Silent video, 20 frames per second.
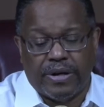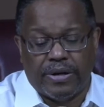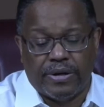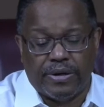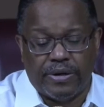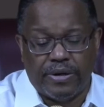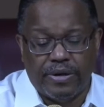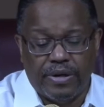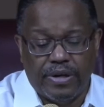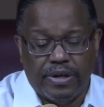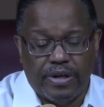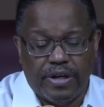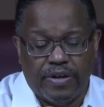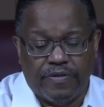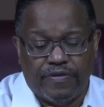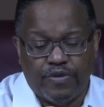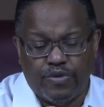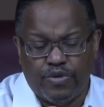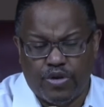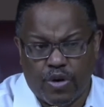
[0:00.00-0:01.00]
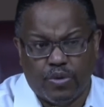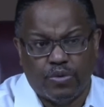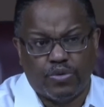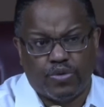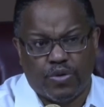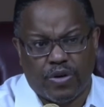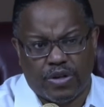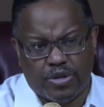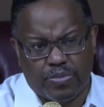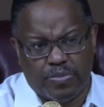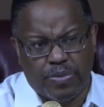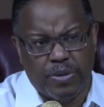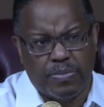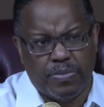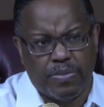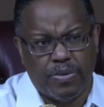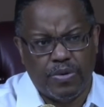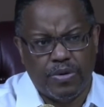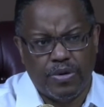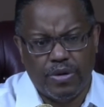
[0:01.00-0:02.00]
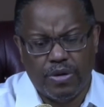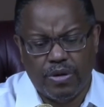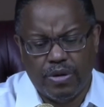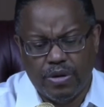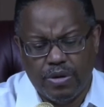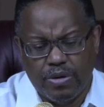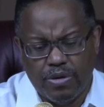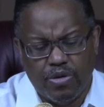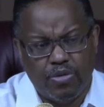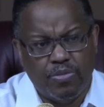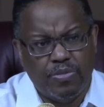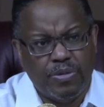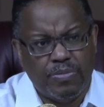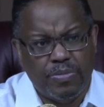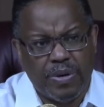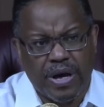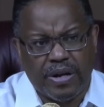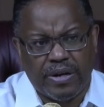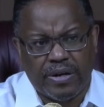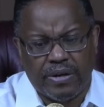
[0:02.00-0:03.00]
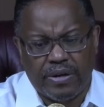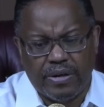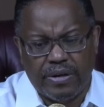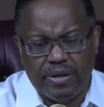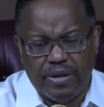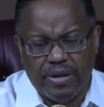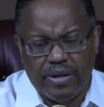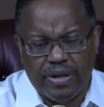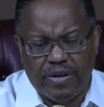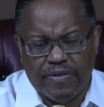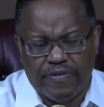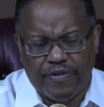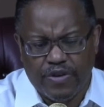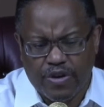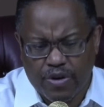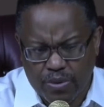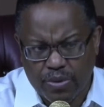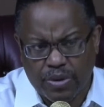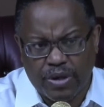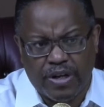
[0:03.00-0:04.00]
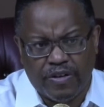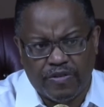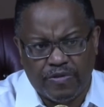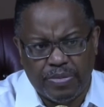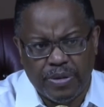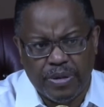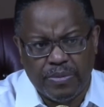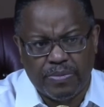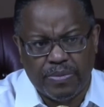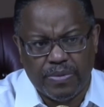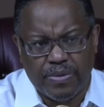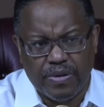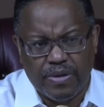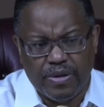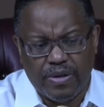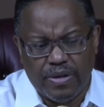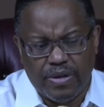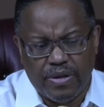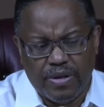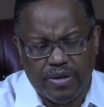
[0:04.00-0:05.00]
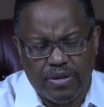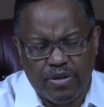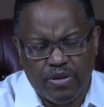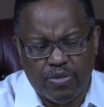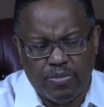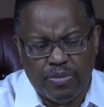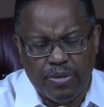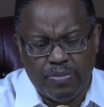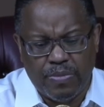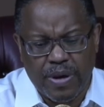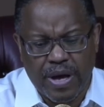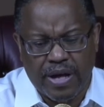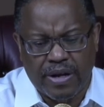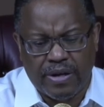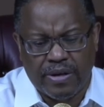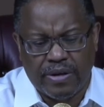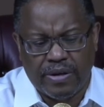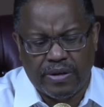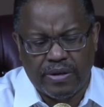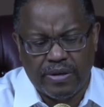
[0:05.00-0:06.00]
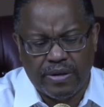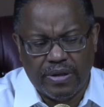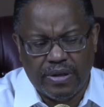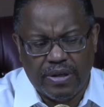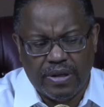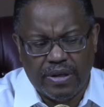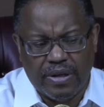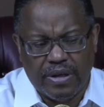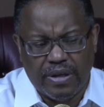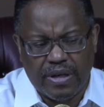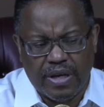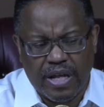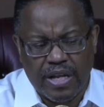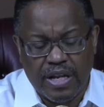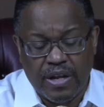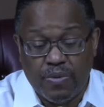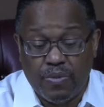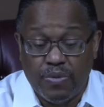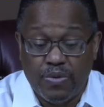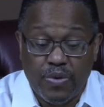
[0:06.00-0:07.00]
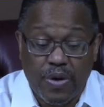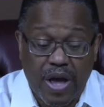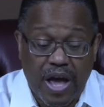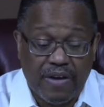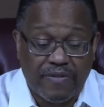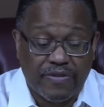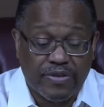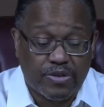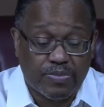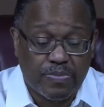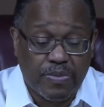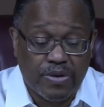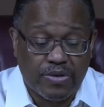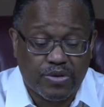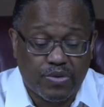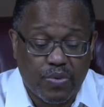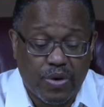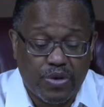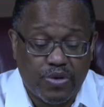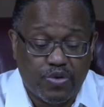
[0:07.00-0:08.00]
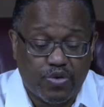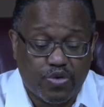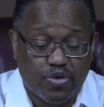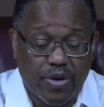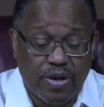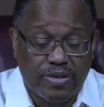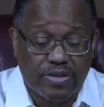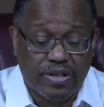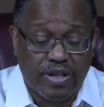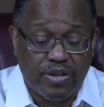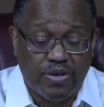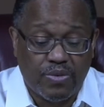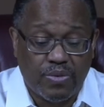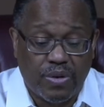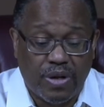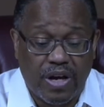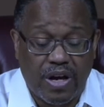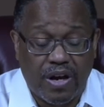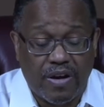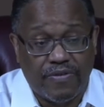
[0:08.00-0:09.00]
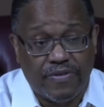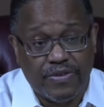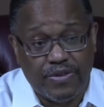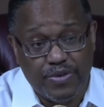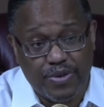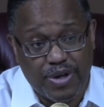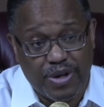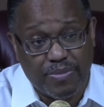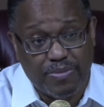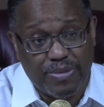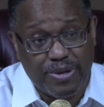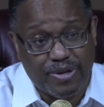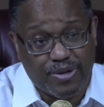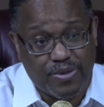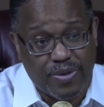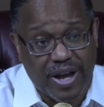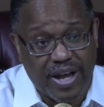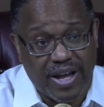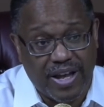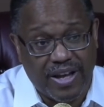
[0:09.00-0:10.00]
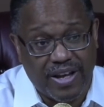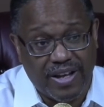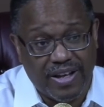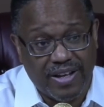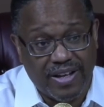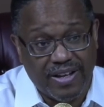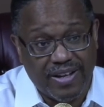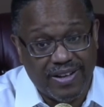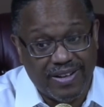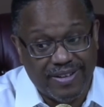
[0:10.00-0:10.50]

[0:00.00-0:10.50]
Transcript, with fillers: better if you don't trust people. You'll be better if you don't love people. You'll be better. And then when you have experiences where you trust and you love and you get betrayed,